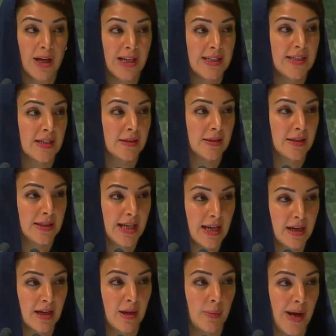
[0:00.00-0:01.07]
Some
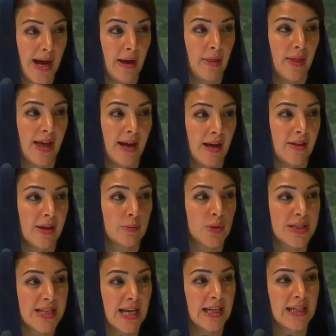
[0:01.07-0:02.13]
may see
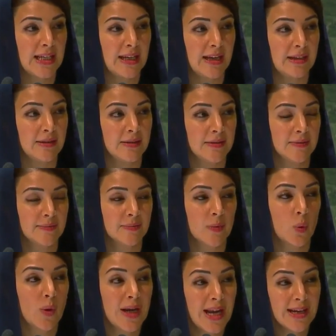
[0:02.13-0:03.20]
this as
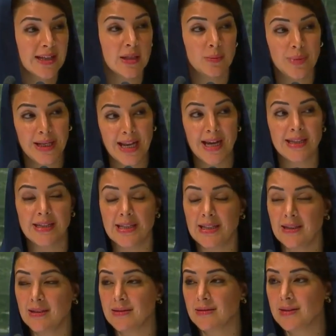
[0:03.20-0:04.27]
impossible, but
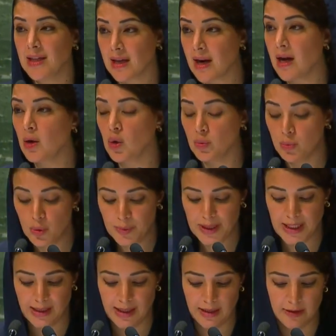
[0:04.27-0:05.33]
the UAE
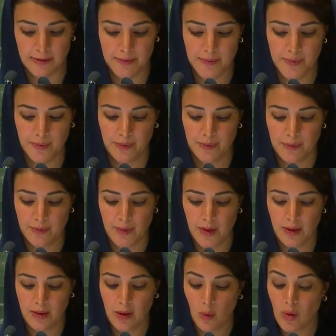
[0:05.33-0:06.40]

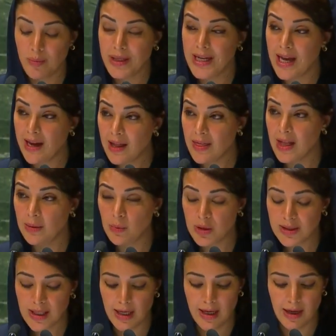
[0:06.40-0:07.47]
disagrees.
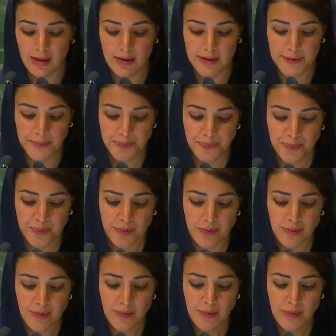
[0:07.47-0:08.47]
In this spirit,